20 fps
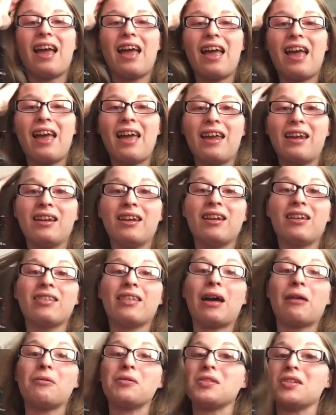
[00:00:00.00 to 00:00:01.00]
and
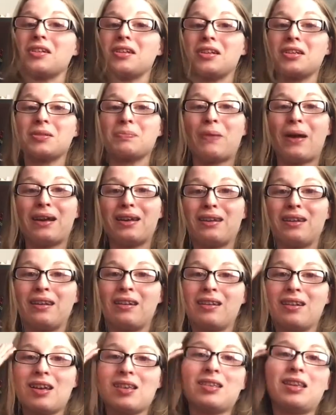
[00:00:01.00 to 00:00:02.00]
that was unexpected,
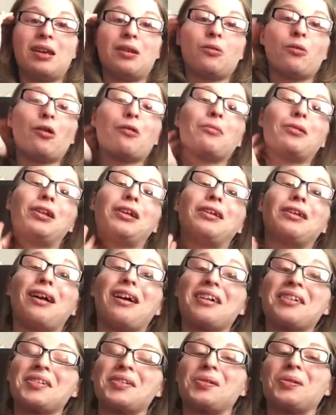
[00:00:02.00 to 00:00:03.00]
because he normally
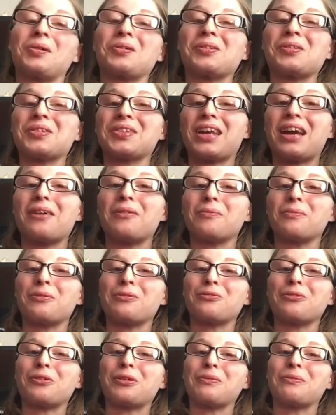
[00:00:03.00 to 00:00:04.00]
knocks the girls out
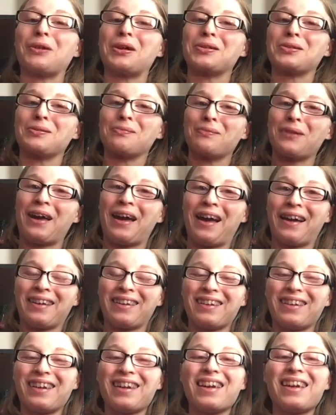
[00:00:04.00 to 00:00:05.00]
before he brings them back,
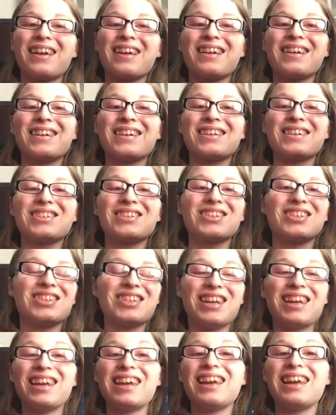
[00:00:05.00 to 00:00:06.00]

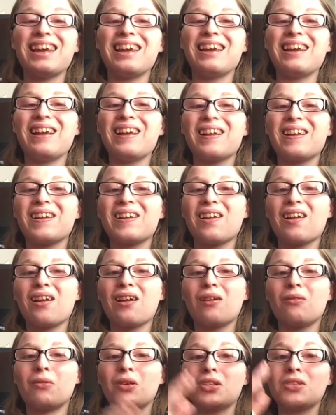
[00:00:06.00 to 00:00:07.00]
she
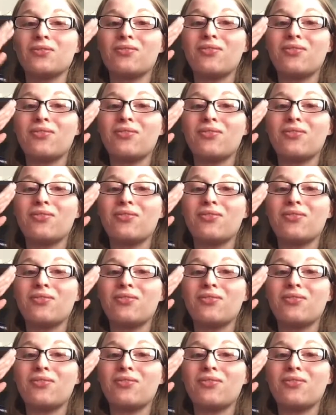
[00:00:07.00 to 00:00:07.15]
was